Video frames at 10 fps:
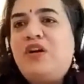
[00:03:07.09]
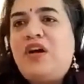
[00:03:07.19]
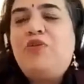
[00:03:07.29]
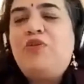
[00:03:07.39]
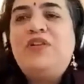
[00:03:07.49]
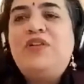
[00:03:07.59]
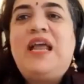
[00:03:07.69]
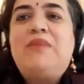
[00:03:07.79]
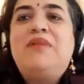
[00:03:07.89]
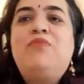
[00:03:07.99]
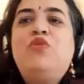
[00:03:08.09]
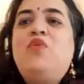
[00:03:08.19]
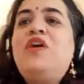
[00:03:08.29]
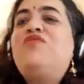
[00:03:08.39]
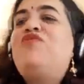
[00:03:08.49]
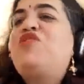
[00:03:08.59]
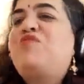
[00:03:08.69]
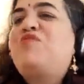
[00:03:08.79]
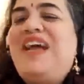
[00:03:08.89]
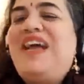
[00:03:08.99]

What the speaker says: How do they help them do workforce planning?